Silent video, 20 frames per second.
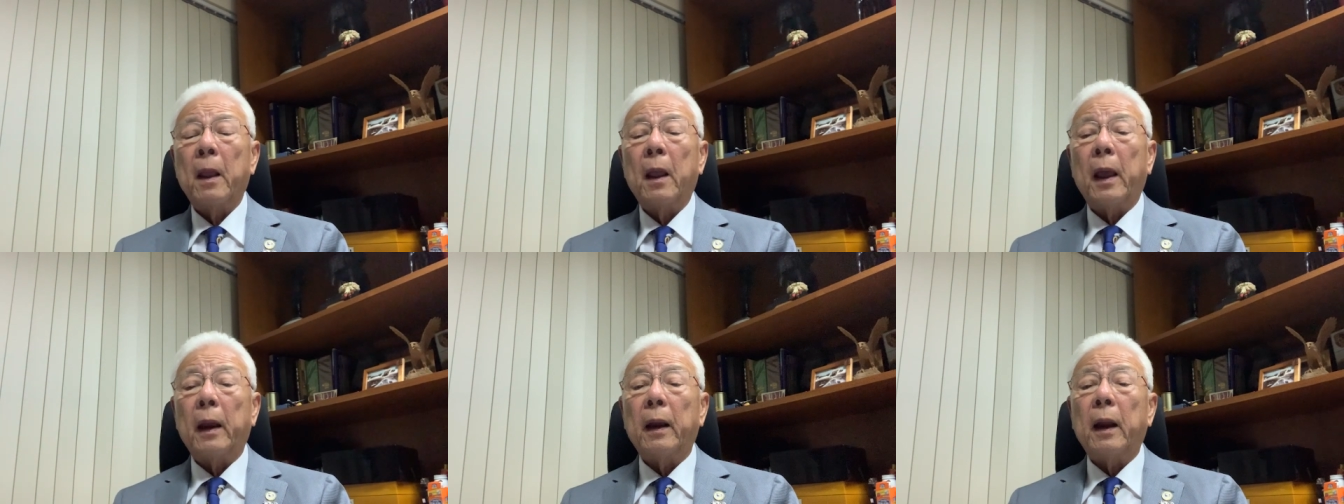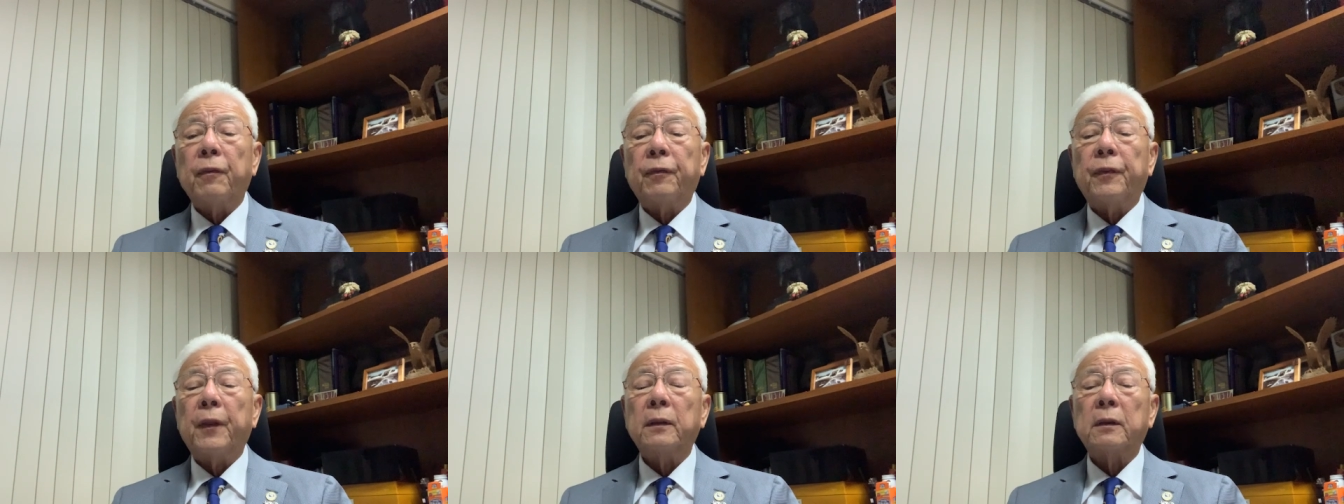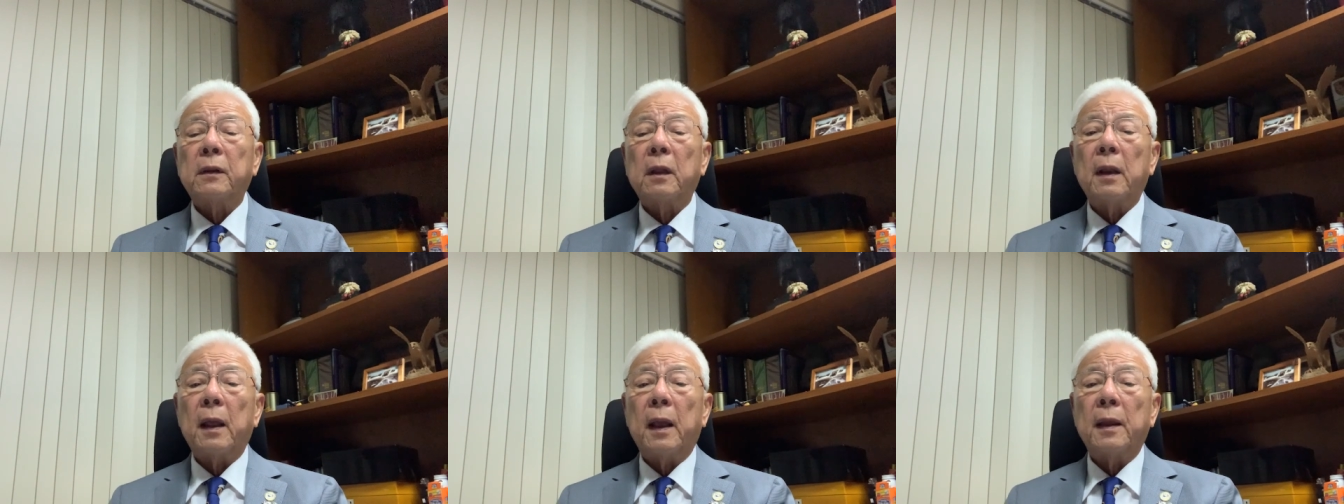And I
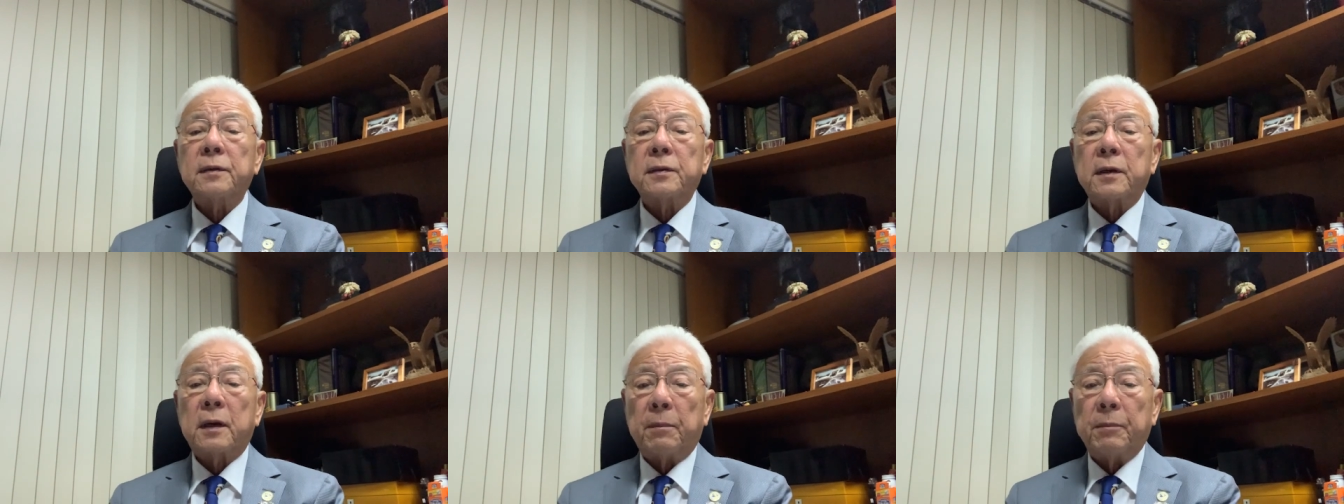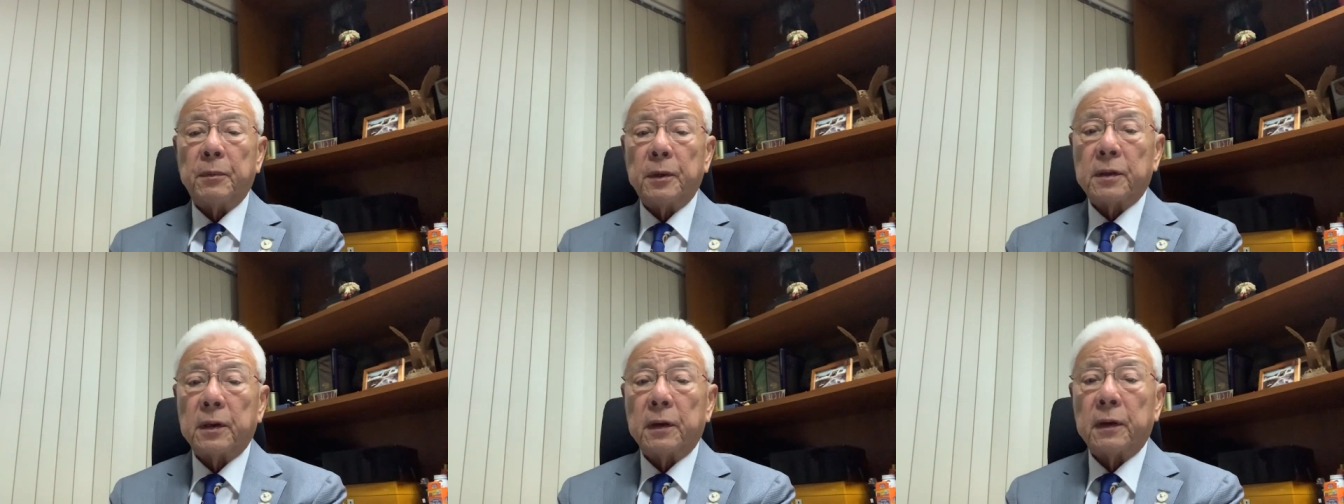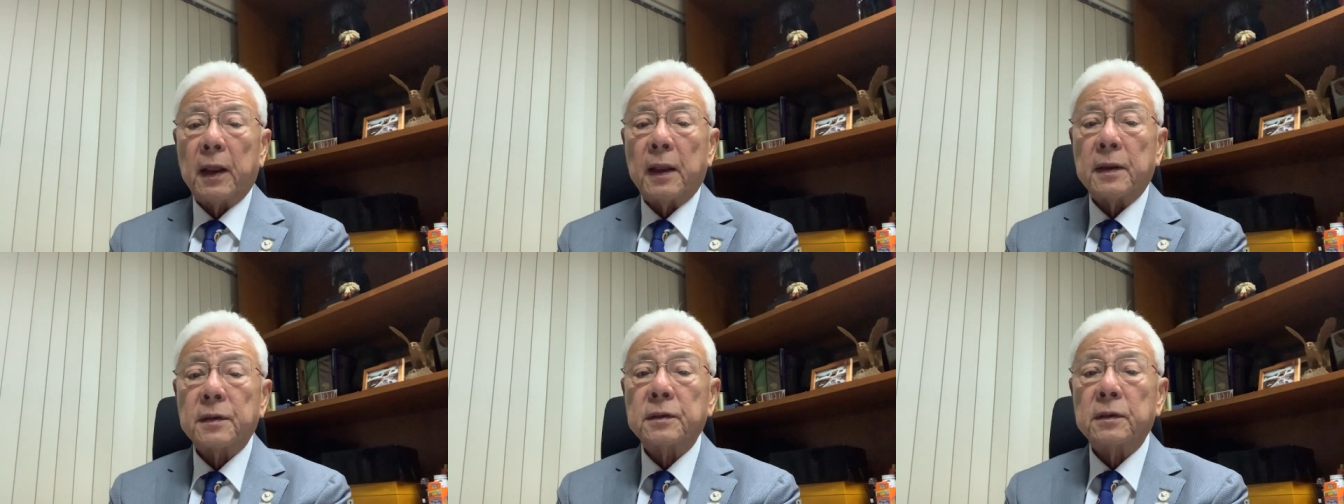think the Lions Club
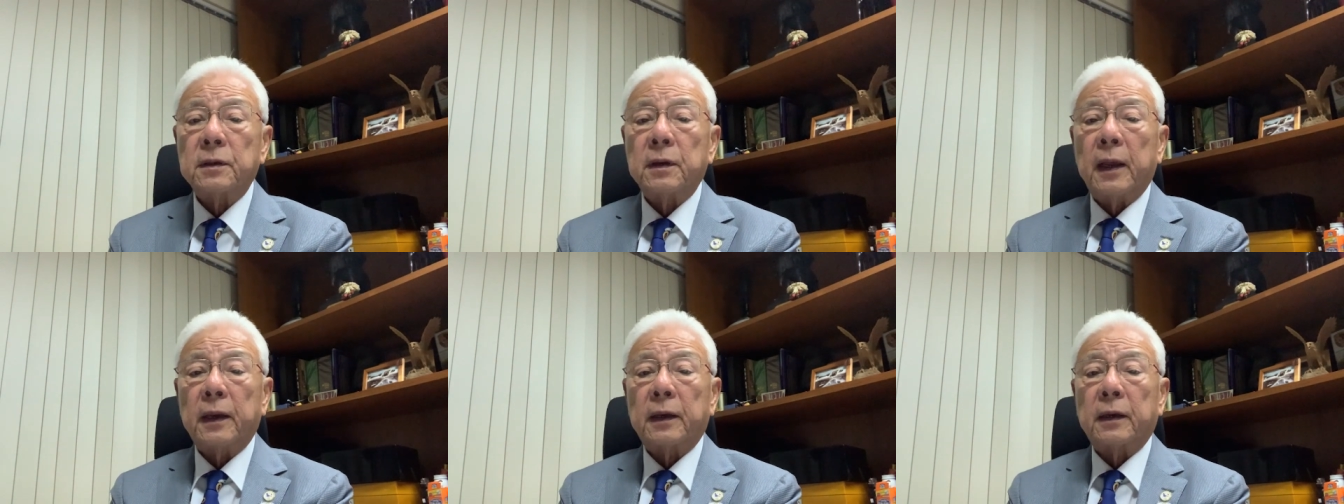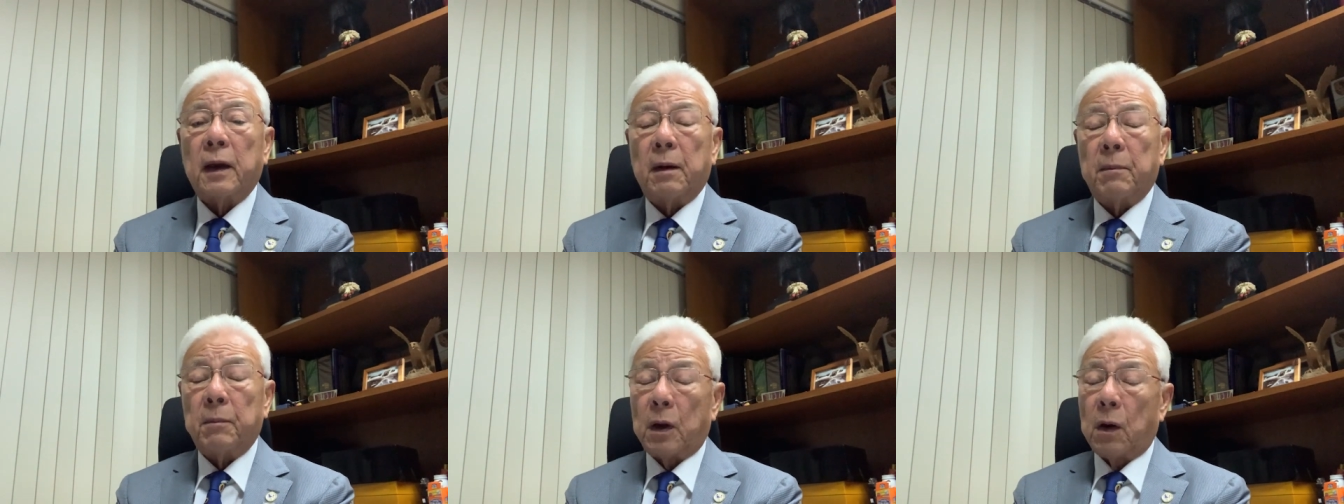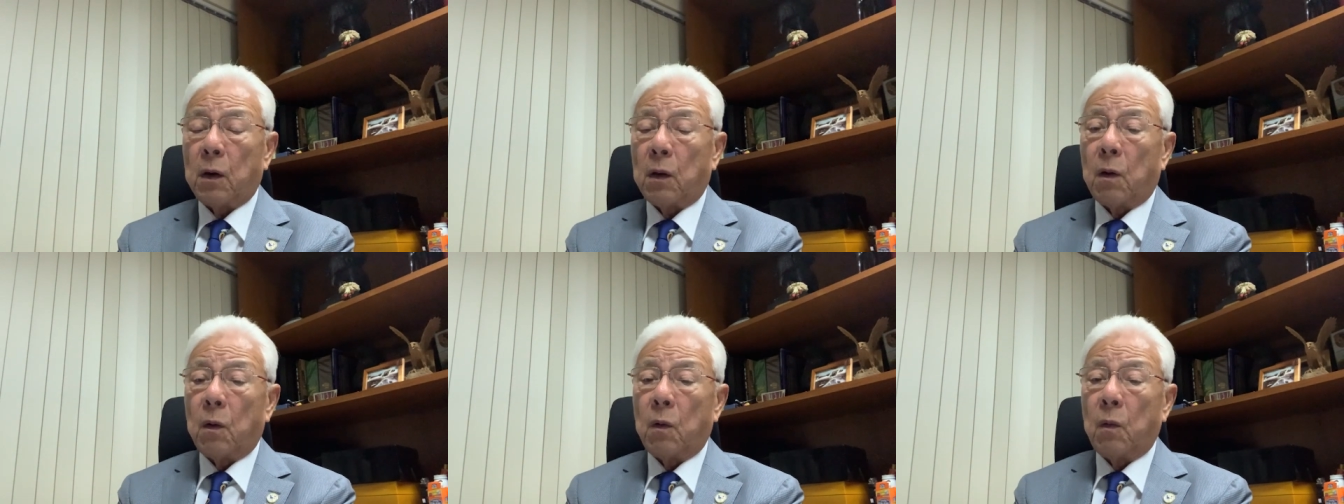International had come a
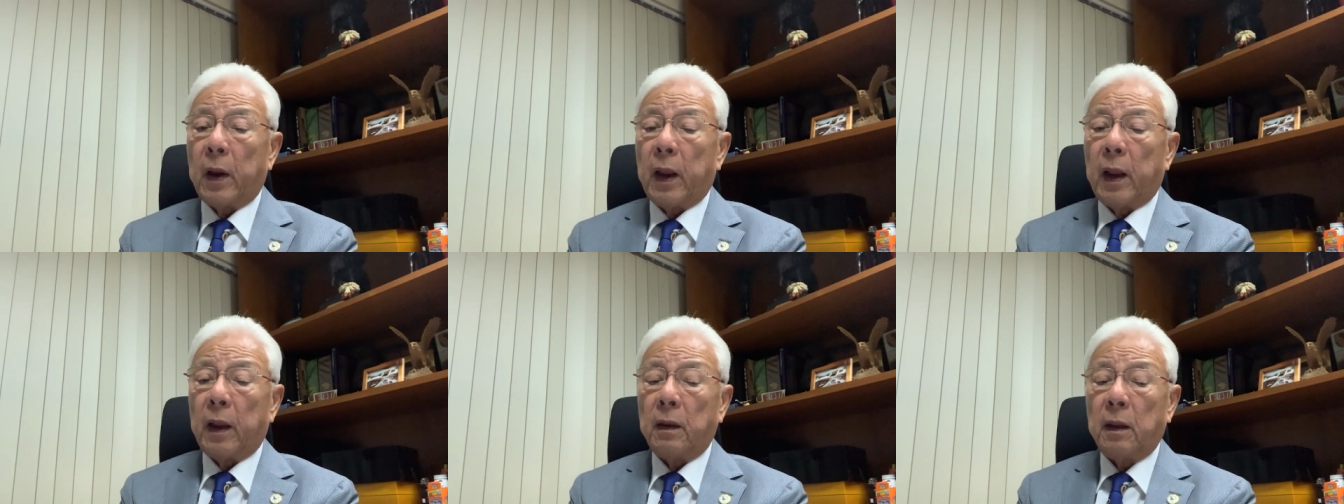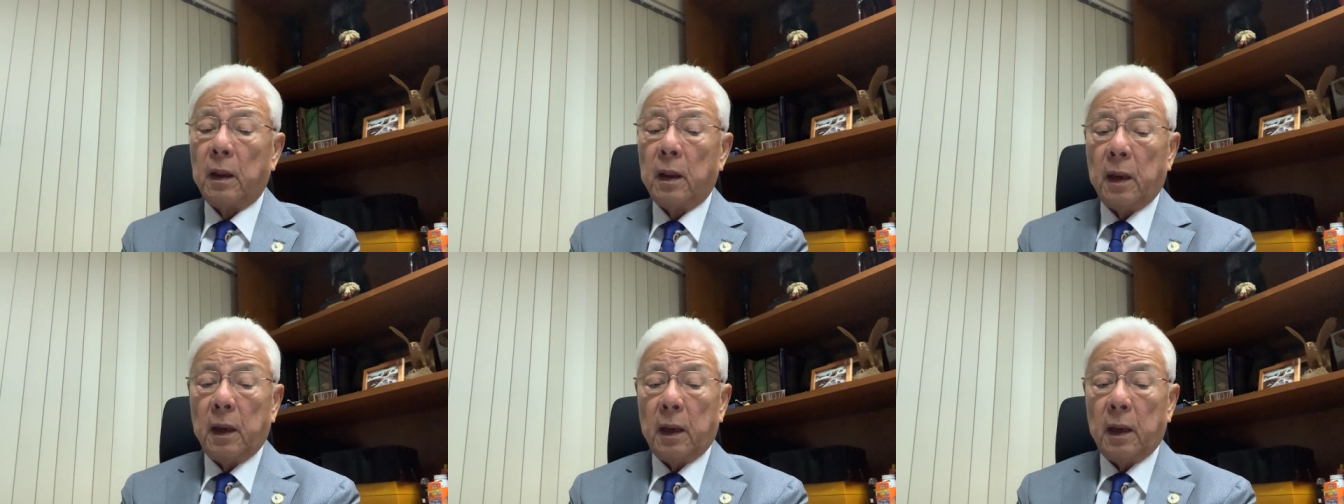long way